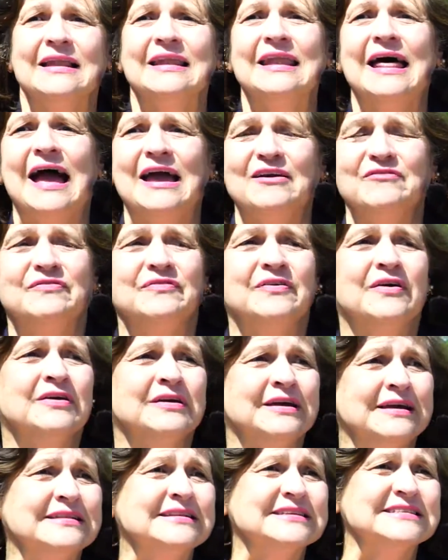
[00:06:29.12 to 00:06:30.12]
a life
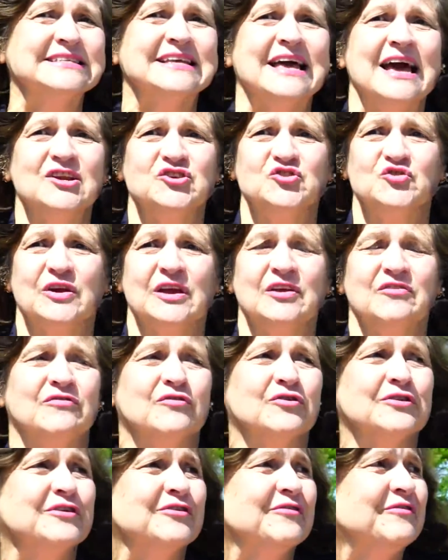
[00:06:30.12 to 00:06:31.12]
in this country
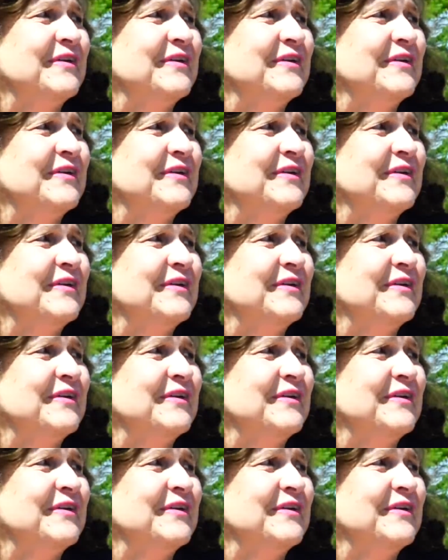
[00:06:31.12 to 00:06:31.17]
for their